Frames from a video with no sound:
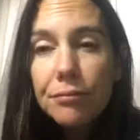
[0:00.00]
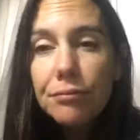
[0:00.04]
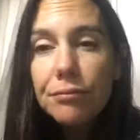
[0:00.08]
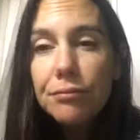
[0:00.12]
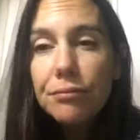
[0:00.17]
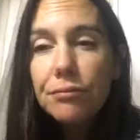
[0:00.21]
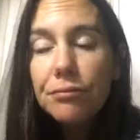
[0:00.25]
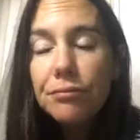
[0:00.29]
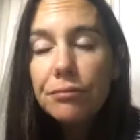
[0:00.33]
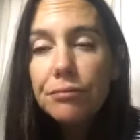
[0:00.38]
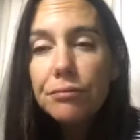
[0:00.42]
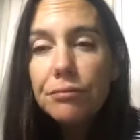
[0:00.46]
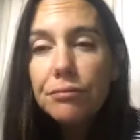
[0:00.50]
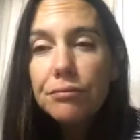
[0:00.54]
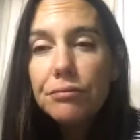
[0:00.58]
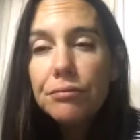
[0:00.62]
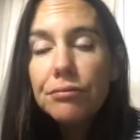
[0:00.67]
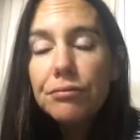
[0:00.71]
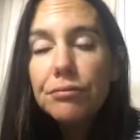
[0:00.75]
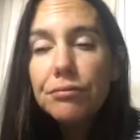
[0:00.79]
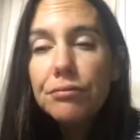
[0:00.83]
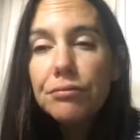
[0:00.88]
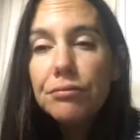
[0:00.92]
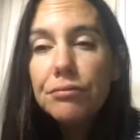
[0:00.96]

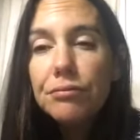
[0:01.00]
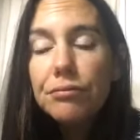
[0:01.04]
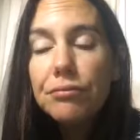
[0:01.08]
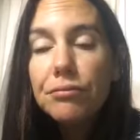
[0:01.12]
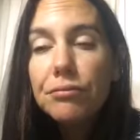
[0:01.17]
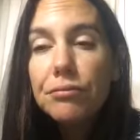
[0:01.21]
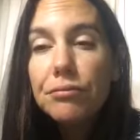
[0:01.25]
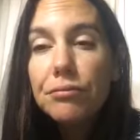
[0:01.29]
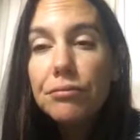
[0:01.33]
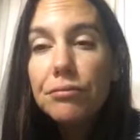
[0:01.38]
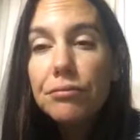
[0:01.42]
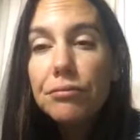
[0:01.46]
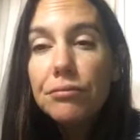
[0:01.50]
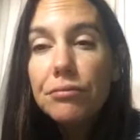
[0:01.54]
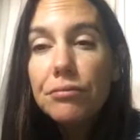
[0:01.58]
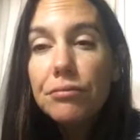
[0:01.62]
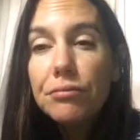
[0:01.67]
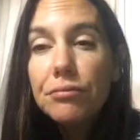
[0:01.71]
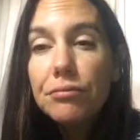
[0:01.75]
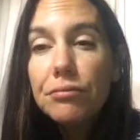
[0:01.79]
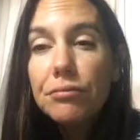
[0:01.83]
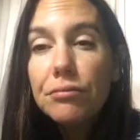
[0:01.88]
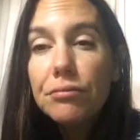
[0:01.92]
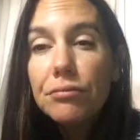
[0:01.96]

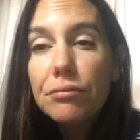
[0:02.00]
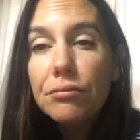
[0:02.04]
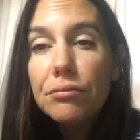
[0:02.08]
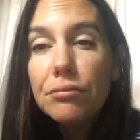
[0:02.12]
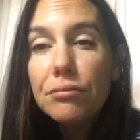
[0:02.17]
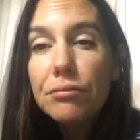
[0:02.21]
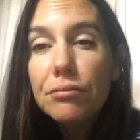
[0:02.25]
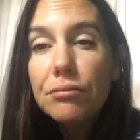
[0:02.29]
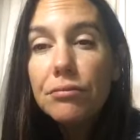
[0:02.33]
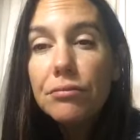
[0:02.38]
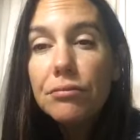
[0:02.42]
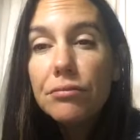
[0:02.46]
No one is speaking in this clip.